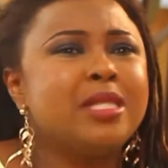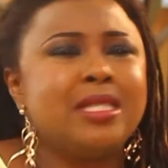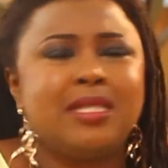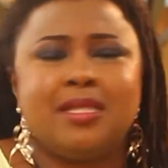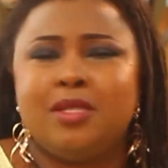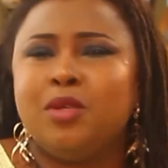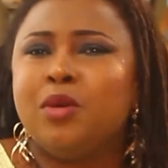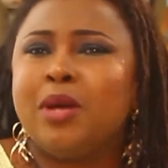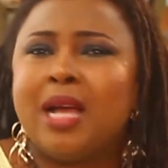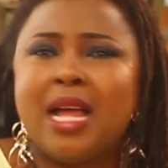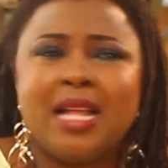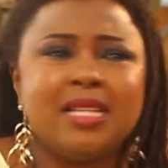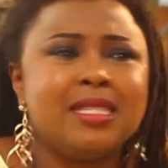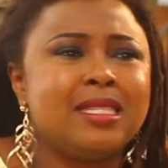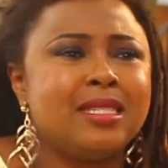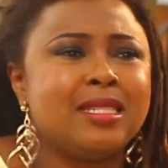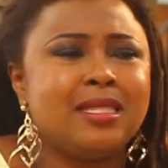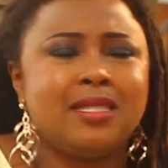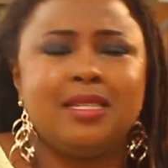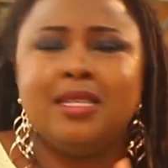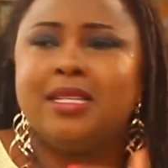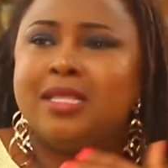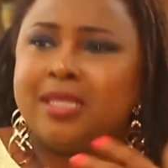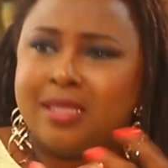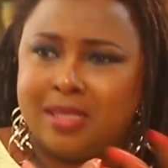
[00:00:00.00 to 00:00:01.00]
you can't
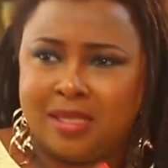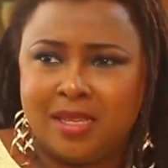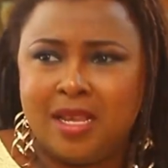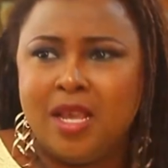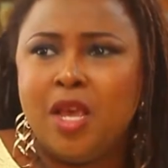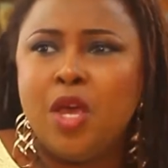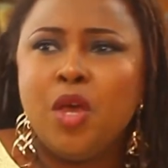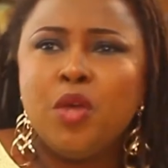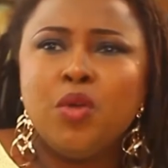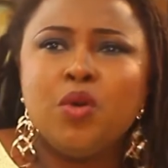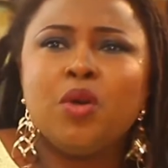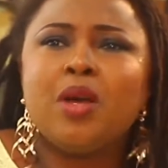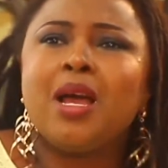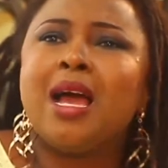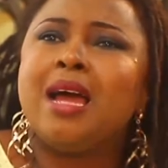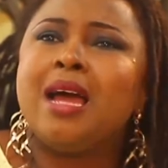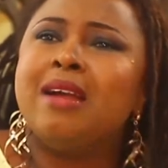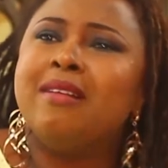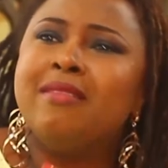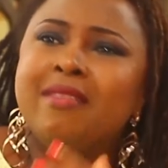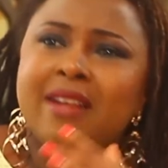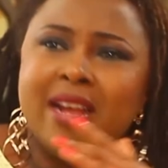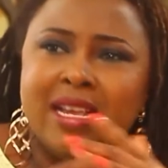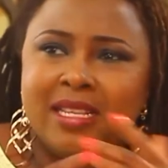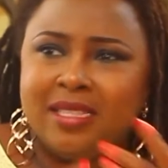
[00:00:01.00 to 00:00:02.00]
sit, you
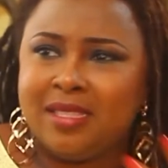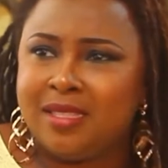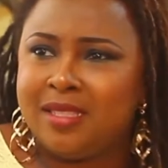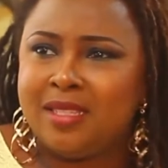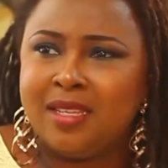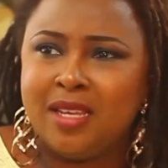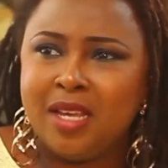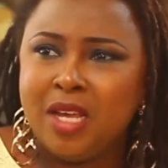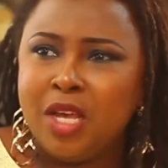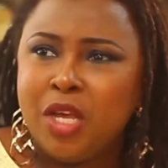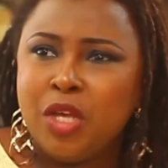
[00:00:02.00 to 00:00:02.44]
can't rest.